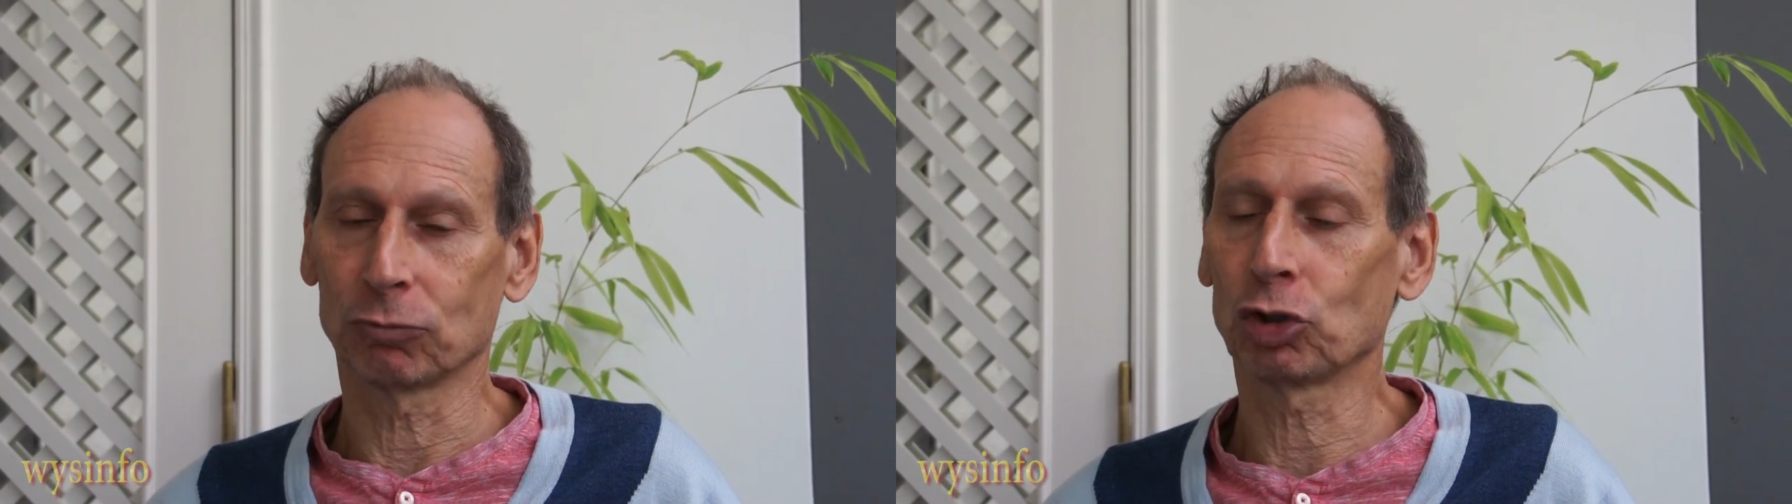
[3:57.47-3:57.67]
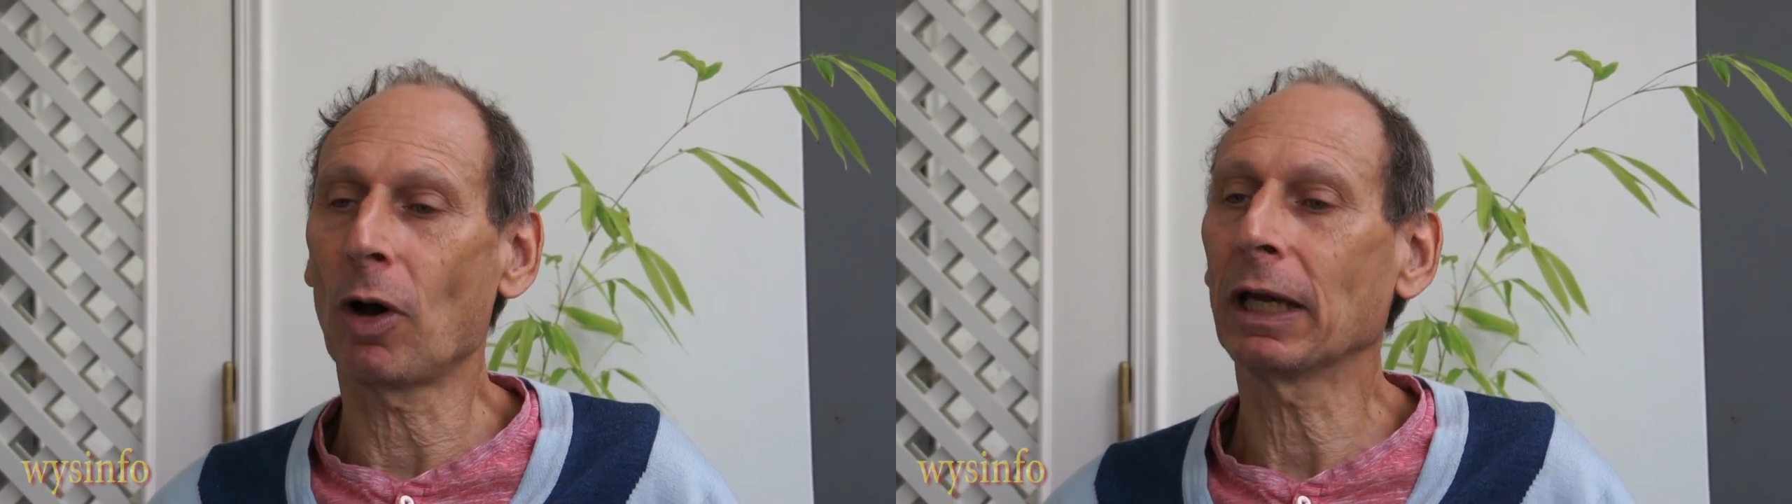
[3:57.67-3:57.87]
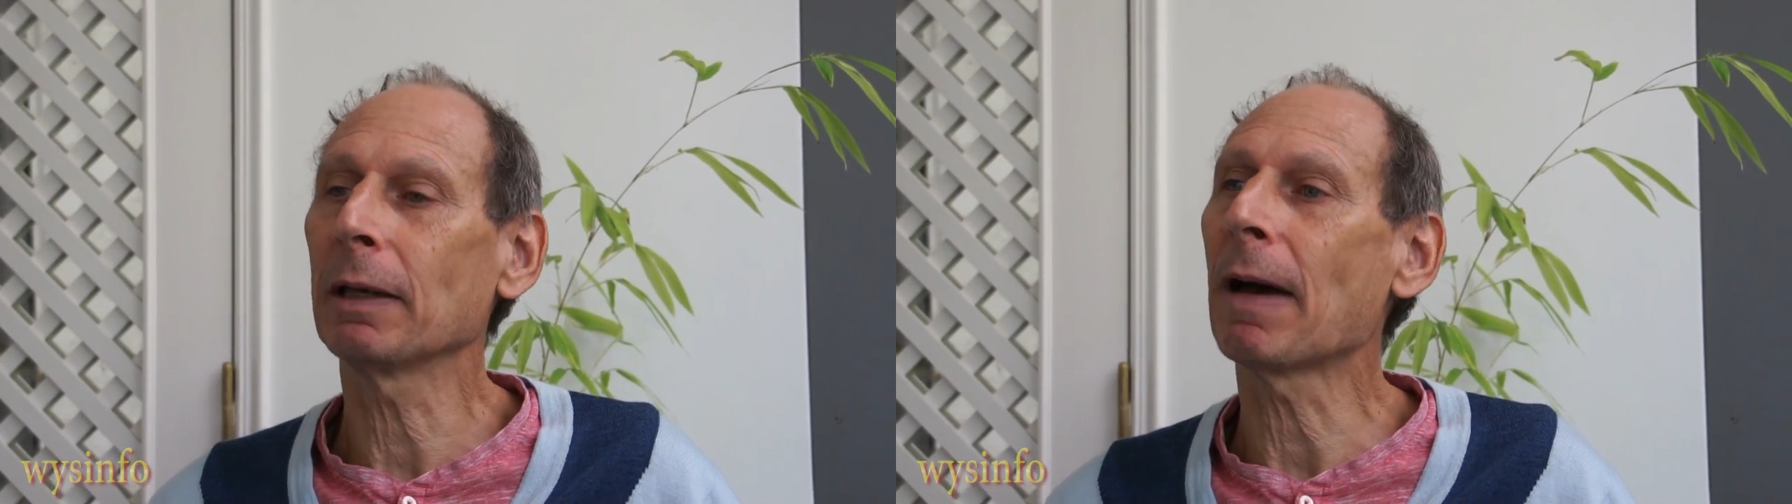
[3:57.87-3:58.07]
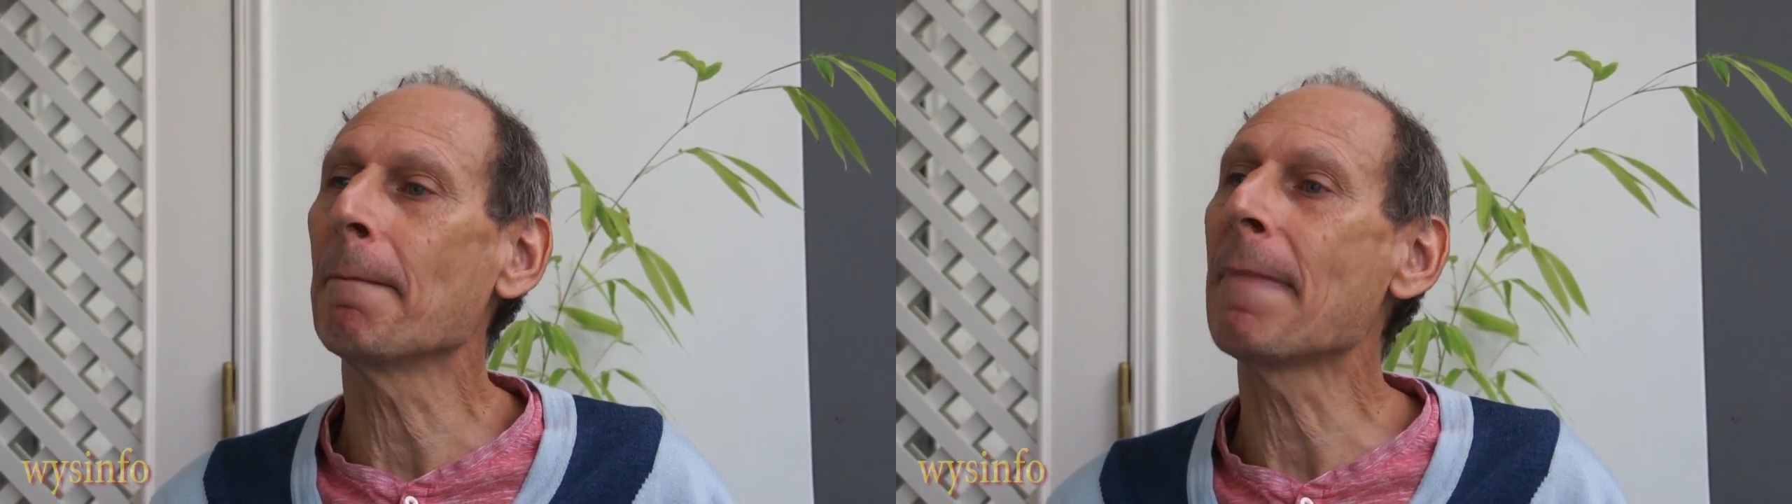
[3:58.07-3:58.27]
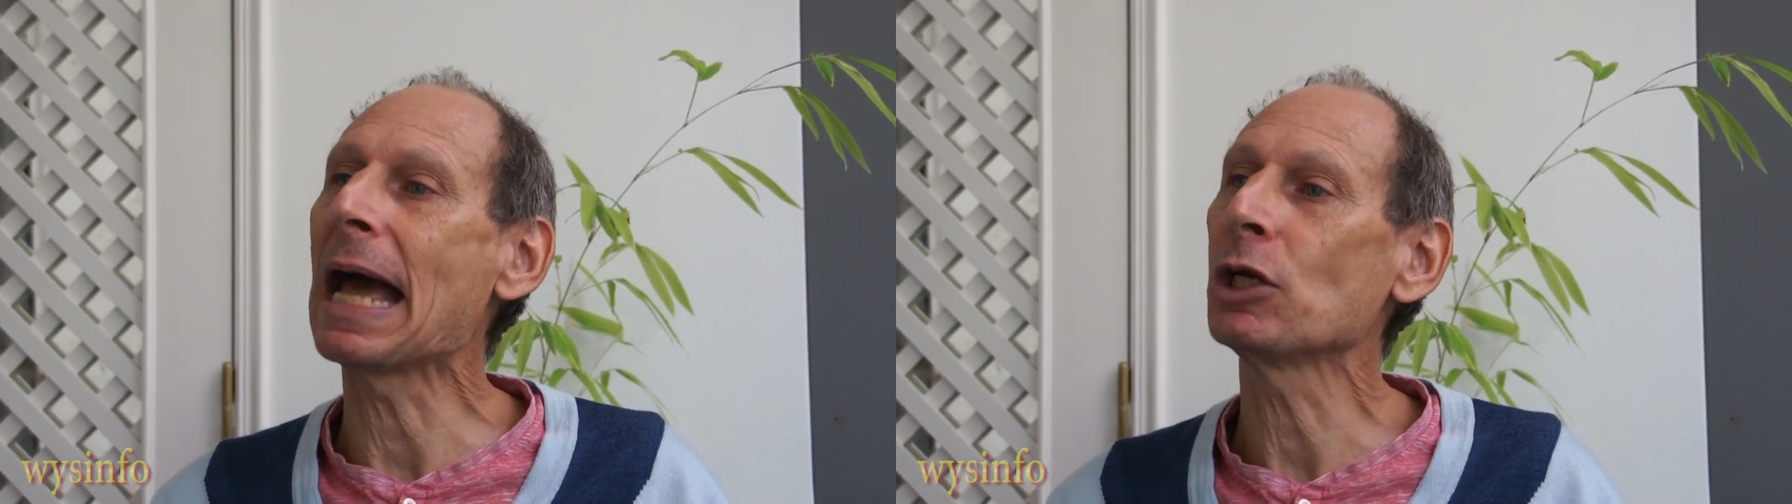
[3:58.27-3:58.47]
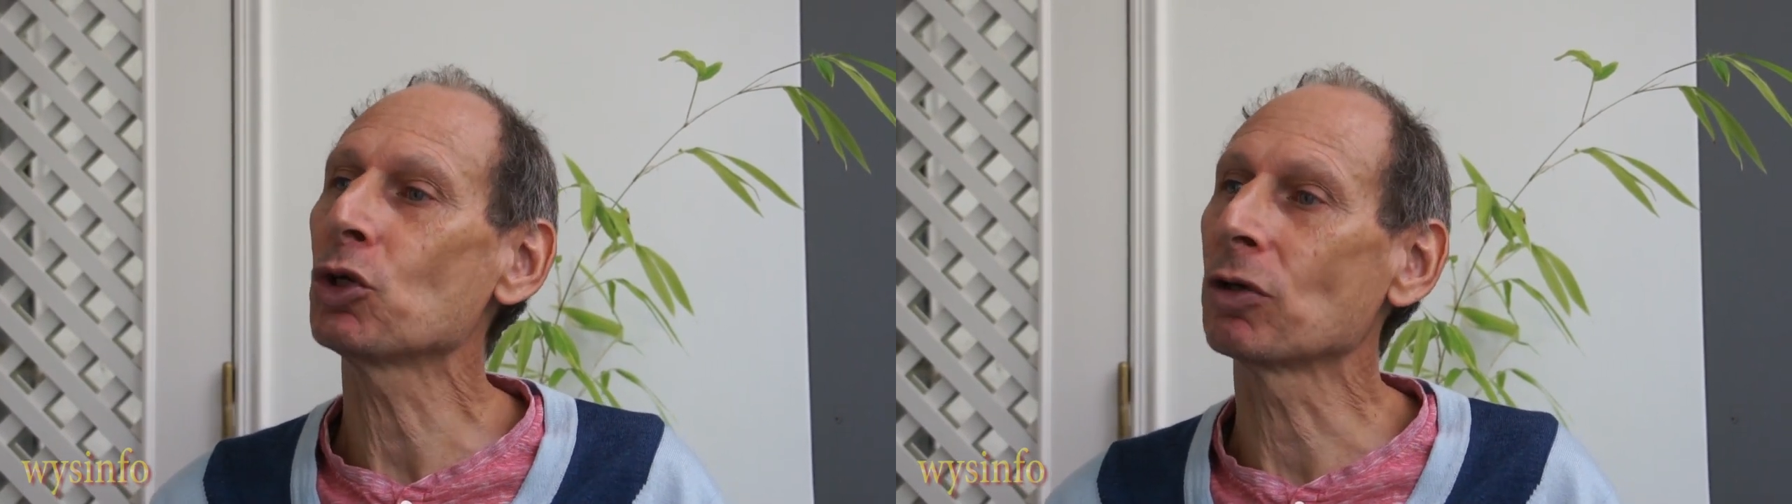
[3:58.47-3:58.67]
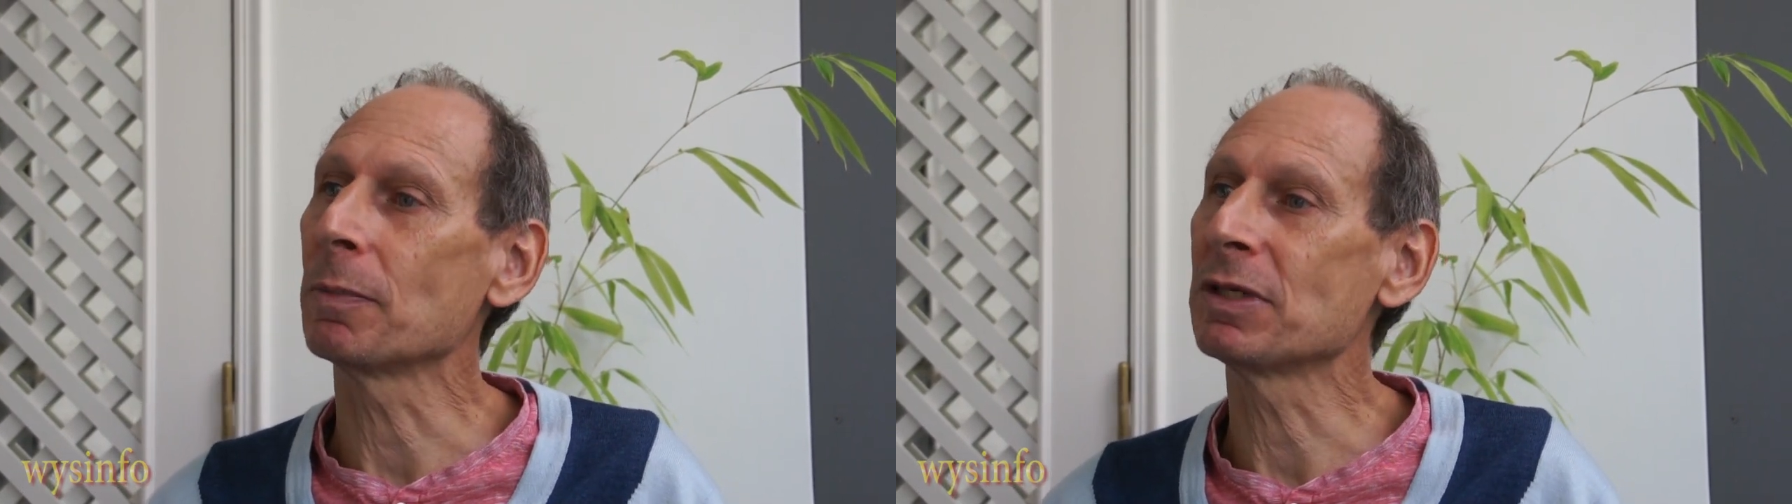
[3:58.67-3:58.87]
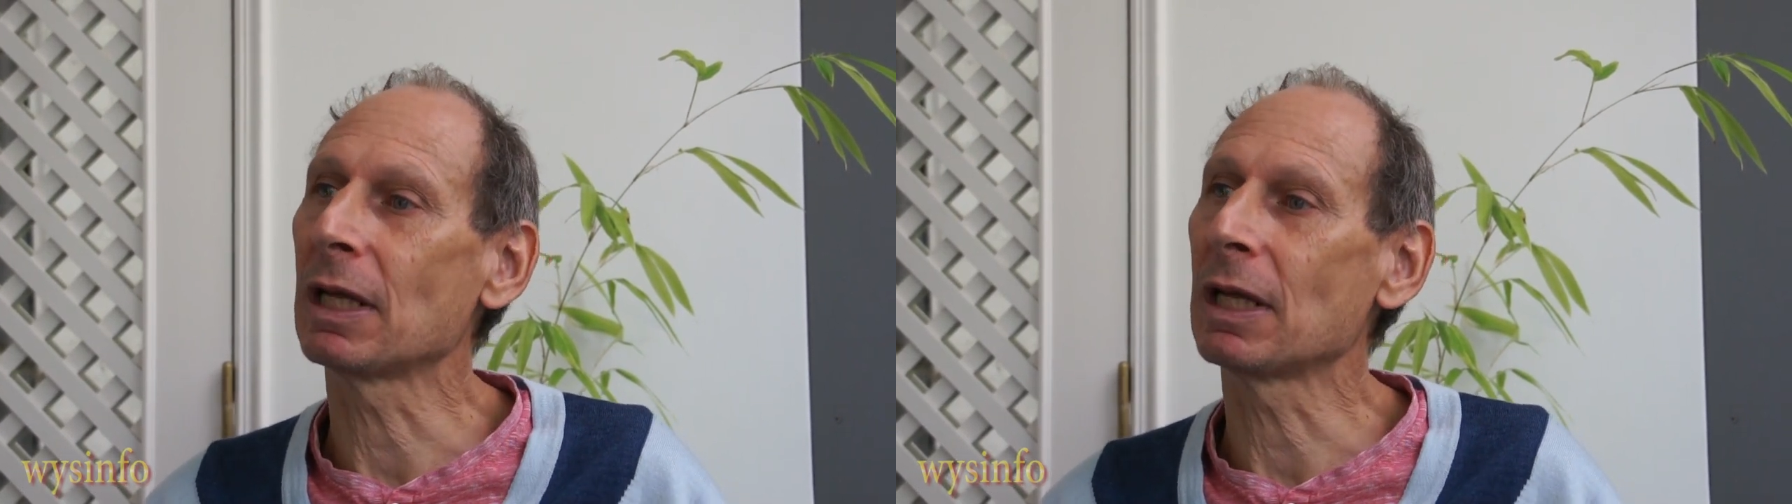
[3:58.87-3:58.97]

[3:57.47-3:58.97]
talking about manuscripts